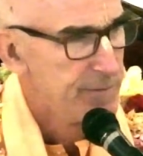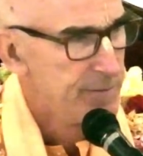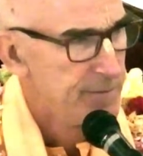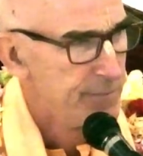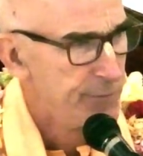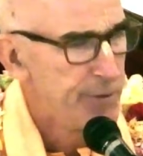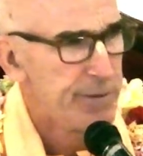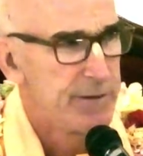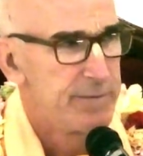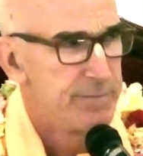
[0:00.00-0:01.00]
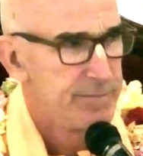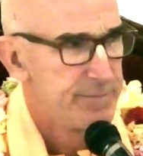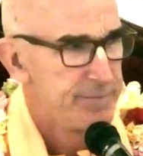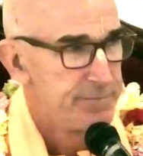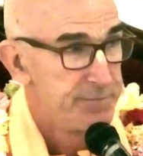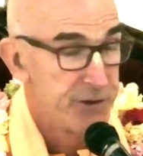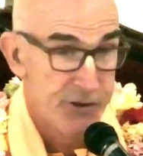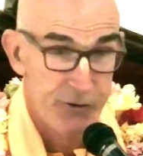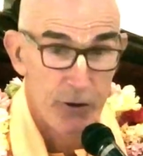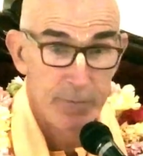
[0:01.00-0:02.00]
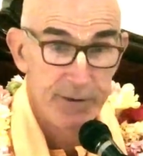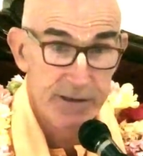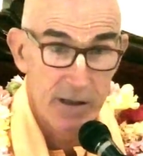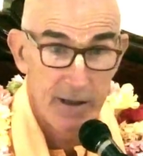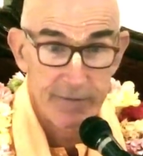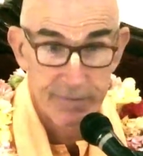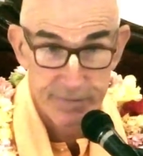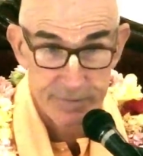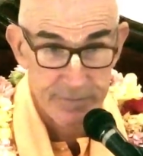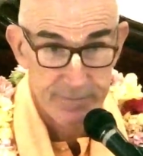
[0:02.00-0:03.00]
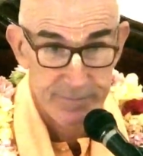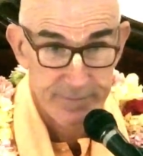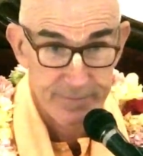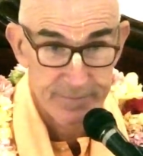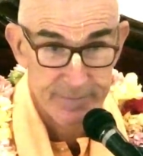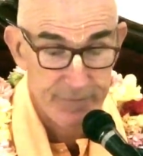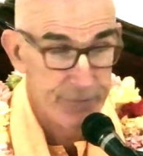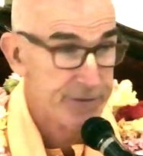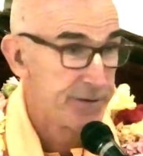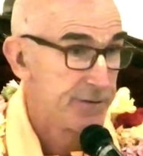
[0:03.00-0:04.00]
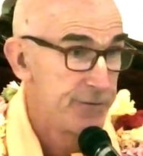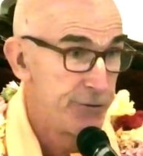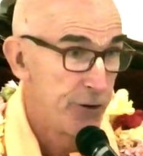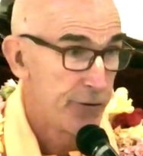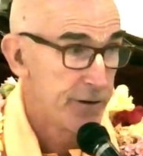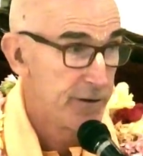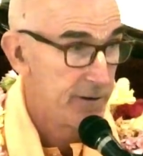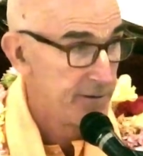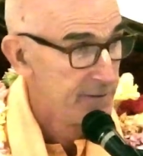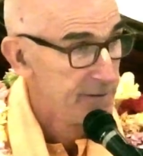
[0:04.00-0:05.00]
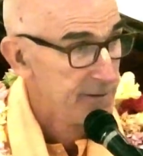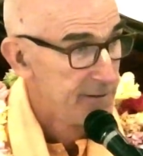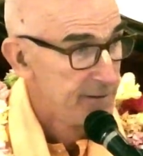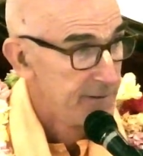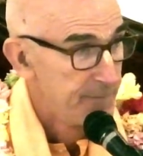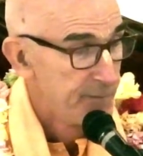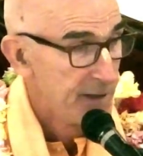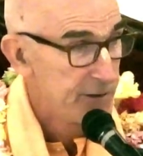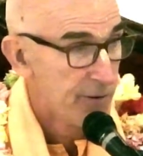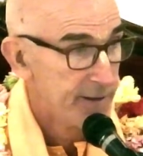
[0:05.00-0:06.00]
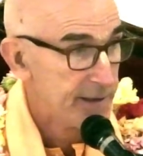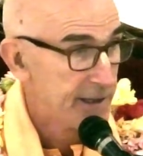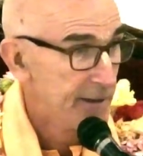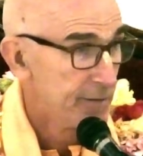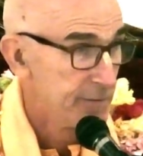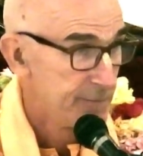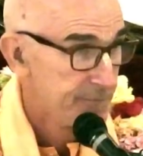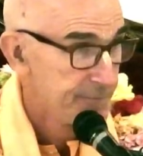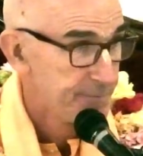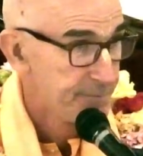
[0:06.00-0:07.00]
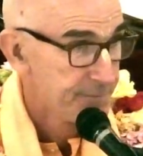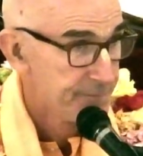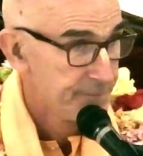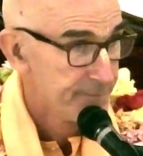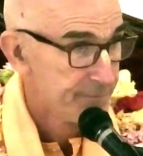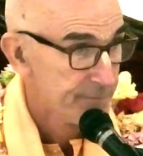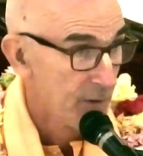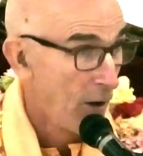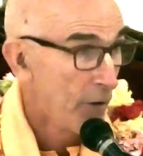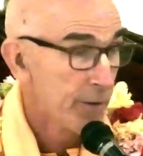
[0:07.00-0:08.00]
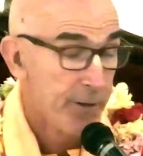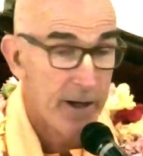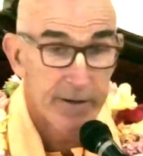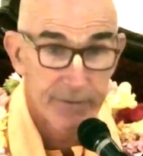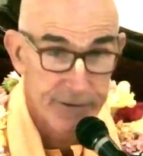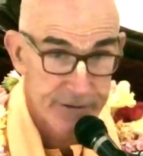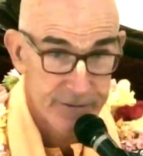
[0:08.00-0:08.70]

really disturbed his life. For instance, Duryodhana, he tried to kill all the Pandavas